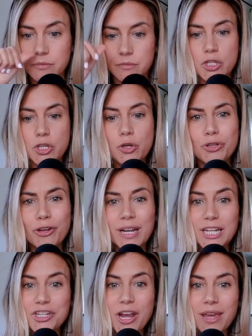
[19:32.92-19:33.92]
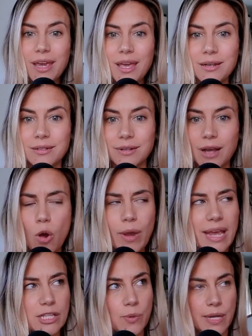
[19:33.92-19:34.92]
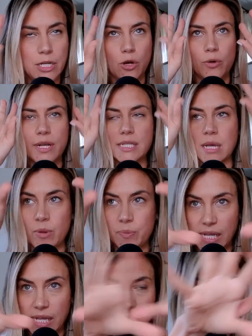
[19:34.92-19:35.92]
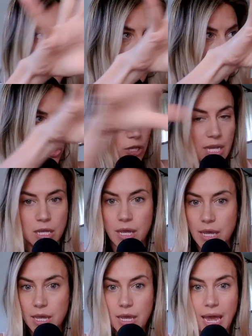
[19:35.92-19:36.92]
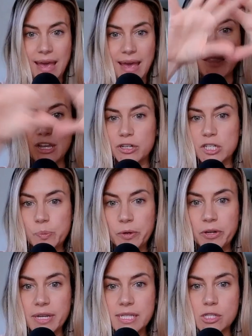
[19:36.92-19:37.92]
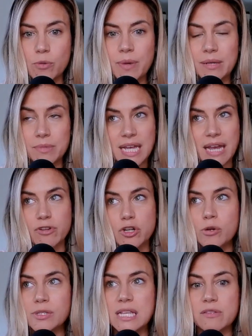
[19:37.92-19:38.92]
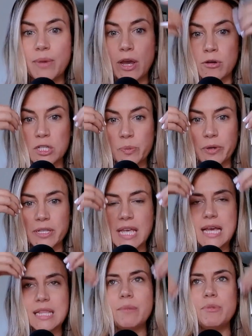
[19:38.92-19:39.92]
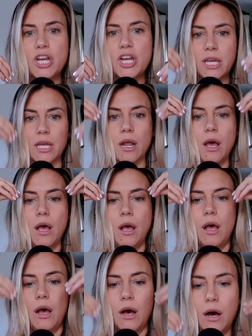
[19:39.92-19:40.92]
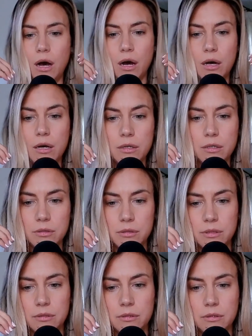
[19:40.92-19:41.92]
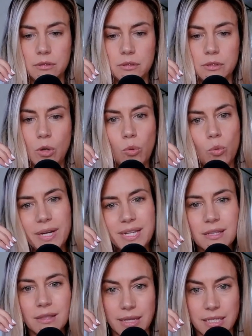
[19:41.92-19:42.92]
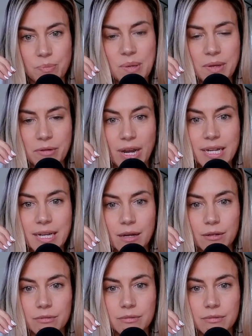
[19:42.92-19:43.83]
2, you're going to check in. Okay, so I notice, I'm obsessed, I'm looking at their experience, so it means I have no sense of my own experience. Let me check in. What is it like to be me right now?